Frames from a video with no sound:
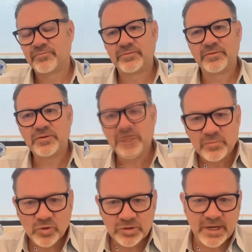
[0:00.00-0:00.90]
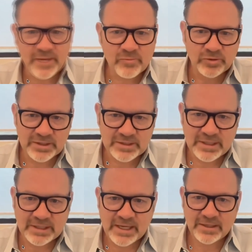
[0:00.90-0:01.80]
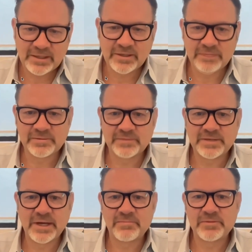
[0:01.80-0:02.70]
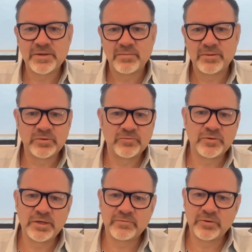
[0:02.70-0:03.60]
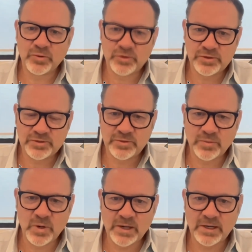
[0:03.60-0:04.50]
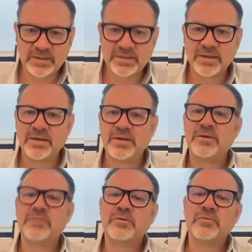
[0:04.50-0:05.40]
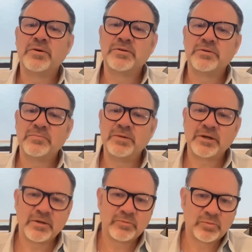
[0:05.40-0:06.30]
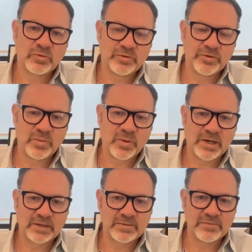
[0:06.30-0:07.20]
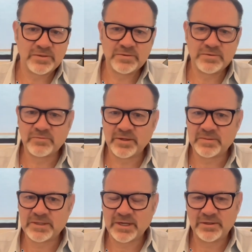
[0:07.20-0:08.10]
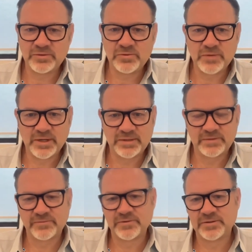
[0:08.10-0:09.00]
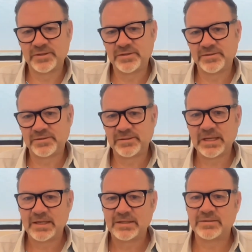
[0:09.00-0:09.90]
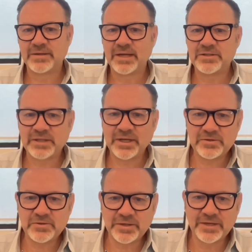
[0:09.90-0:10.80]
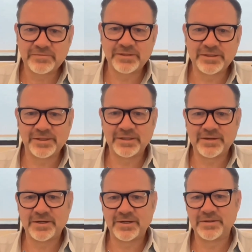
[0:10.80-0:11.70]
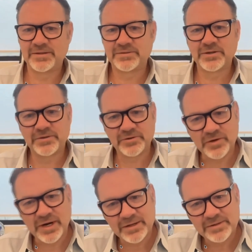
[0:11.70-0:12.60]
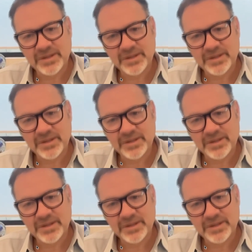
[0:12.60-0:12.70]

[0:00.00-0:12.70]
If you need more time, we'll extend that a couple of times. But before you ever purchase the product, we want you to be comfortable with the product. And we use the website in two ways. The first is to educate you enough to click on the start the trial.